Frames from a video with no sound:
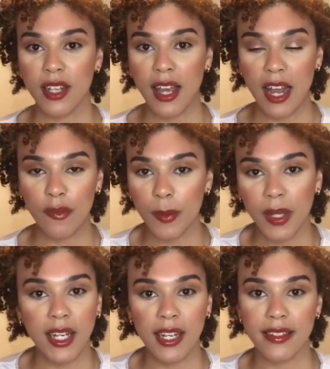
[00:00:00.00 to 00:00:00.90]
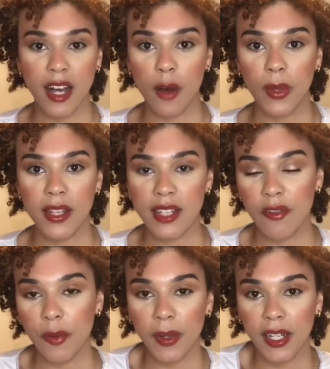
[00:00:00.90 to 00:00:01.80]
Everybody needs hobbies.
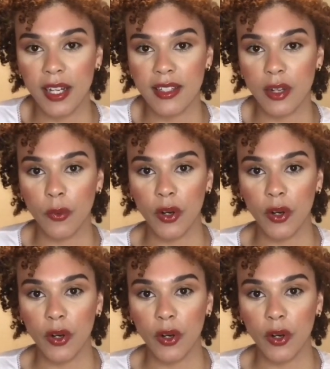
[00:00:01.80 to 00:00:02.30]
Everybody needs a